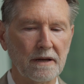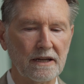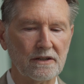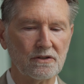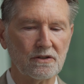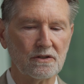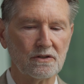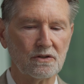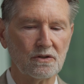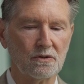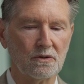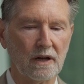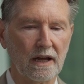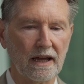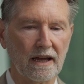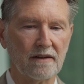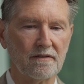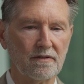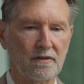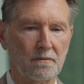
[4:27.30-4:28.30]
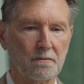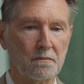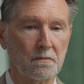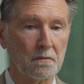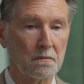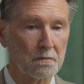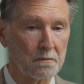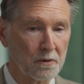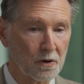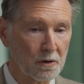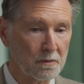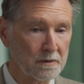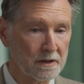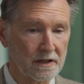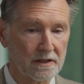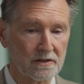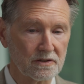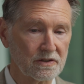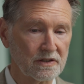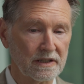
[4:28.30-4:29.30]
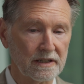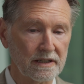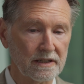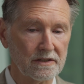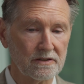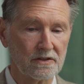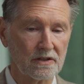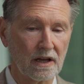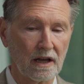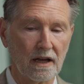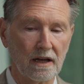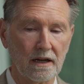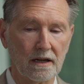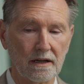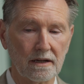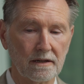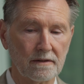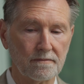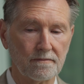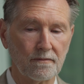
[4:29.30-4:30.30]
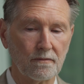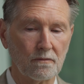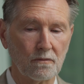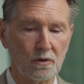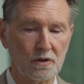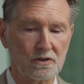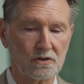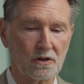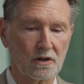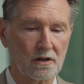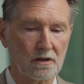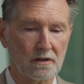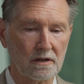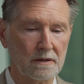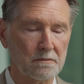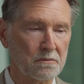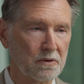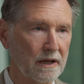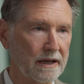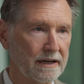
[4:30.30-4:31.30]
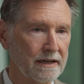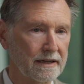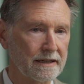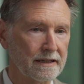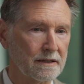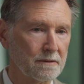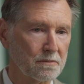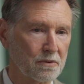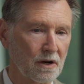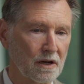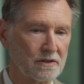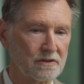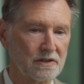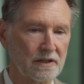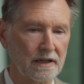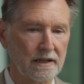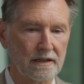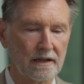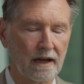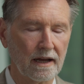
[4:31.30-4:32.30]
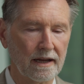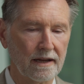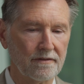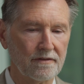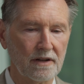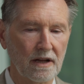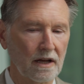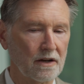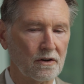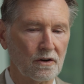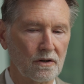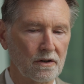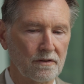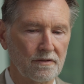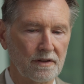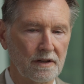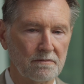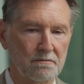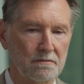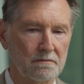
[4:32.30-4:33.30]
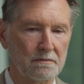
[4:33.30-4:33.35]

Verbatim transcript: Patients who have permanent seeds, uh, which are implanted in the prostate. I have not heard of them